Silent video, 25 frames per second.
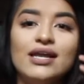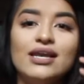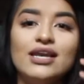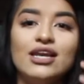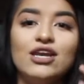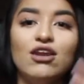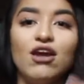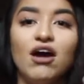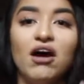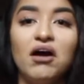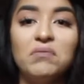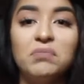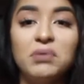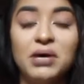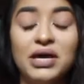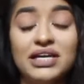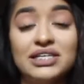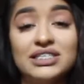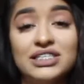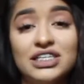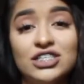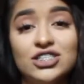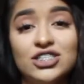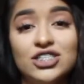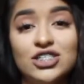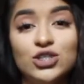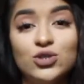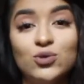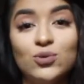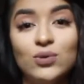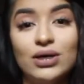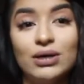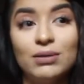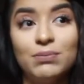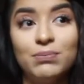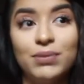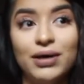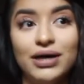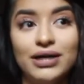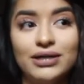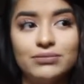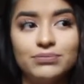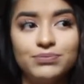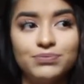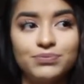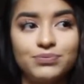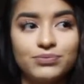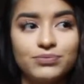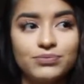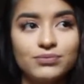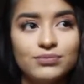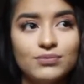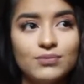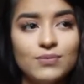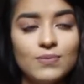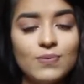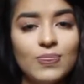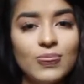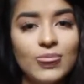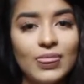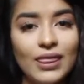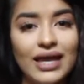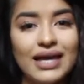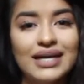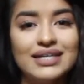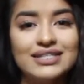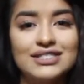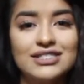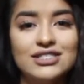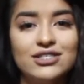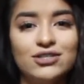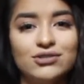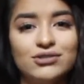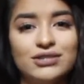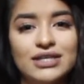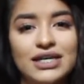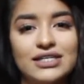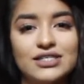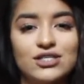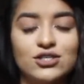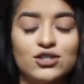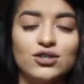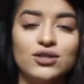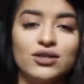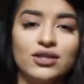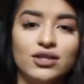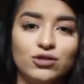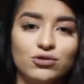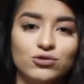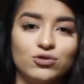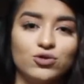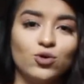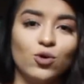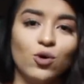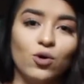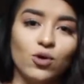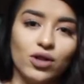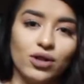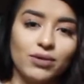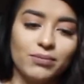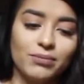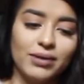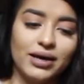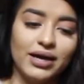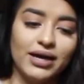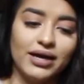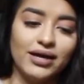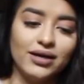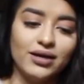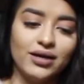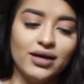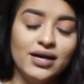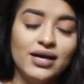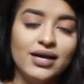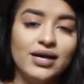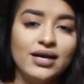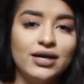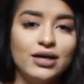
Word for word: not pay attention to it, but it still takes a little toll on my